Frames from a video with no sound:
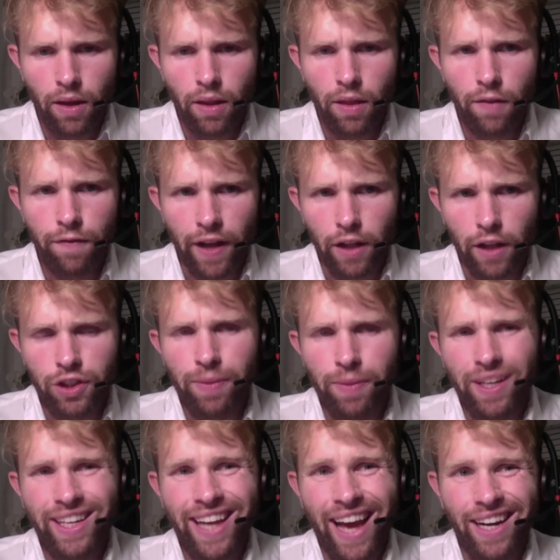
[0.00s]
the fellowship
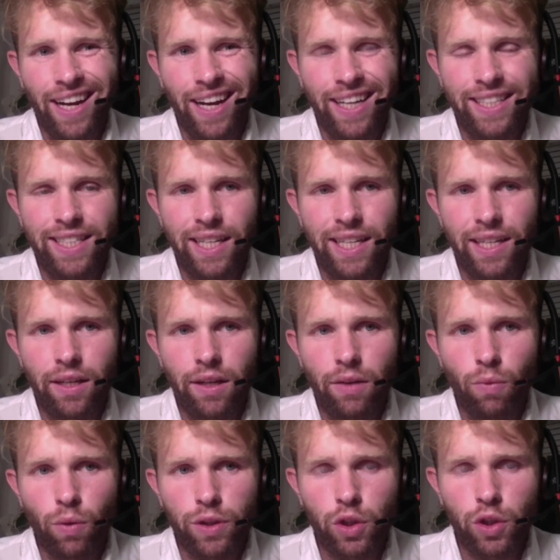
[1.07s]
that Ken and I did
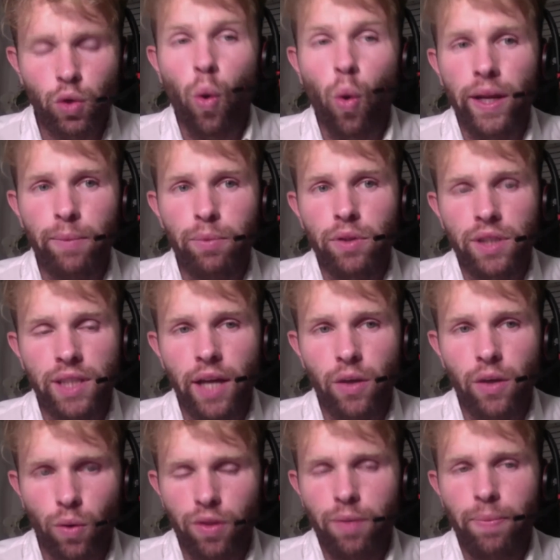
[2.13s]
was 20%
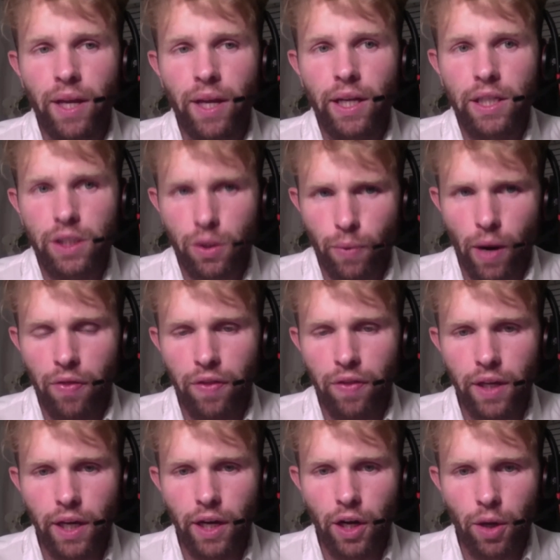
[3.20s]
orthopedics throughout the
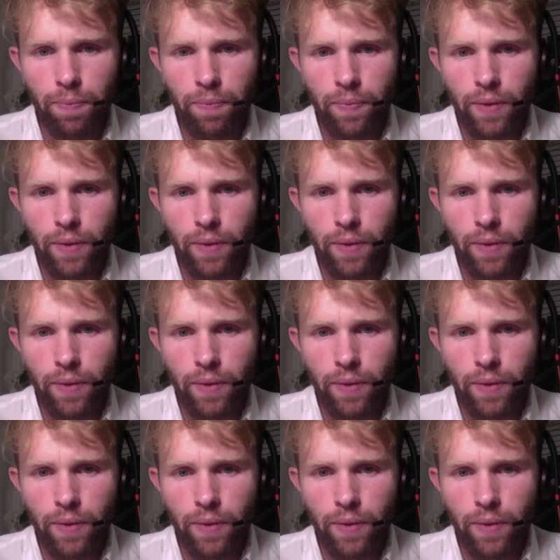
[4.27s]
year.